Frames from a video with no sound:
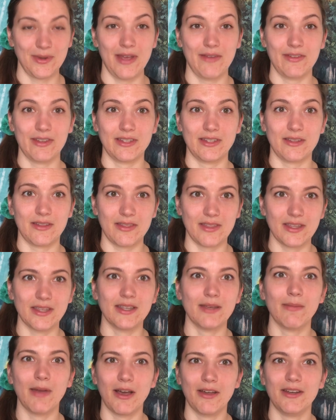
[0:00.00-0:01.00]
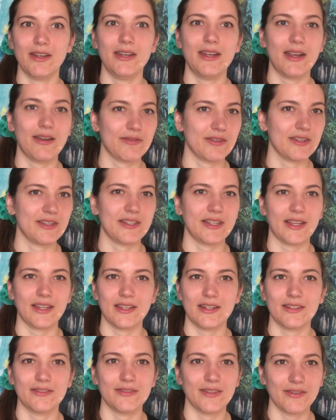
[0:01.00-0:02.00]
having to think about it every
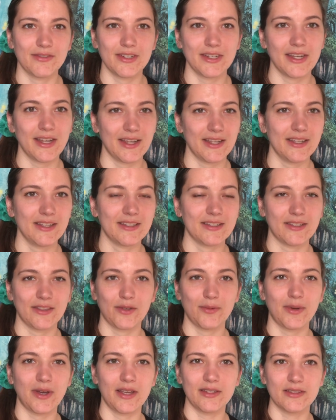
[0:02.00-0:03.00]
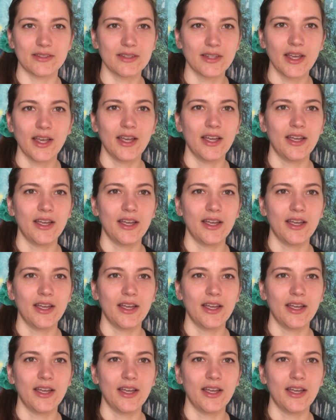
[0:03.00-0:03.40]
second of every day, because otherwise